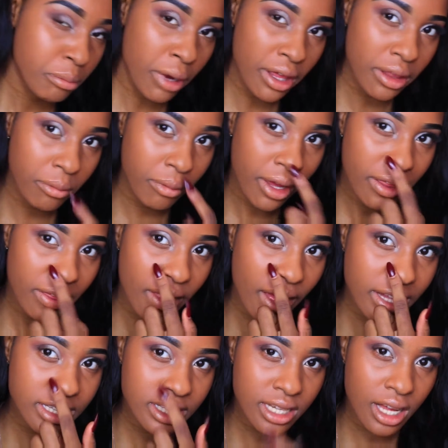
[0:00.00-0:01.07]
by the way,
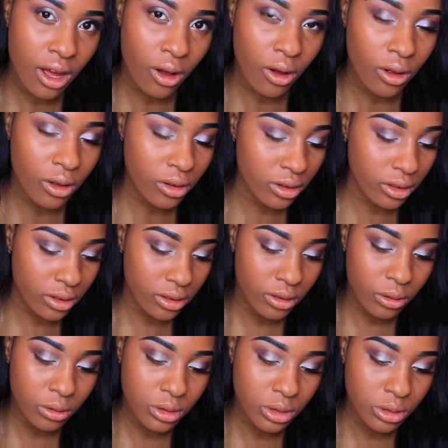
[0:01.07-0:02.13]
that's not all
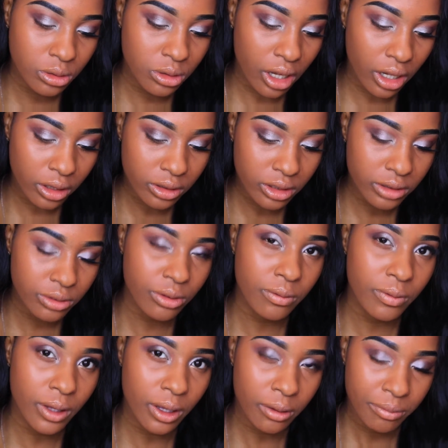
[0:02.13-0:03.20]
those two colors
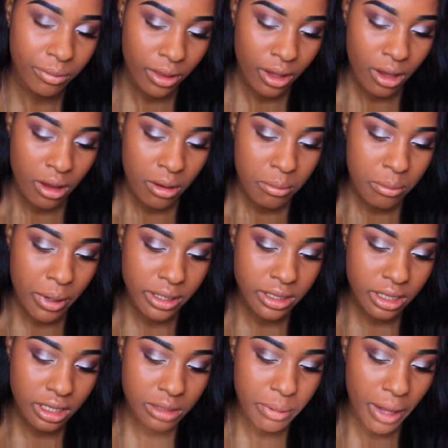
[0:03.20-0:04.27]
from the
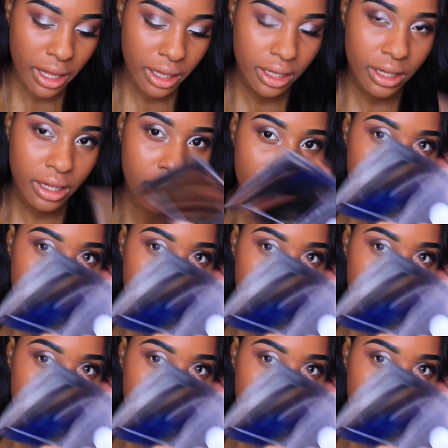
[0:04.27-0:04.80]
Basics palette.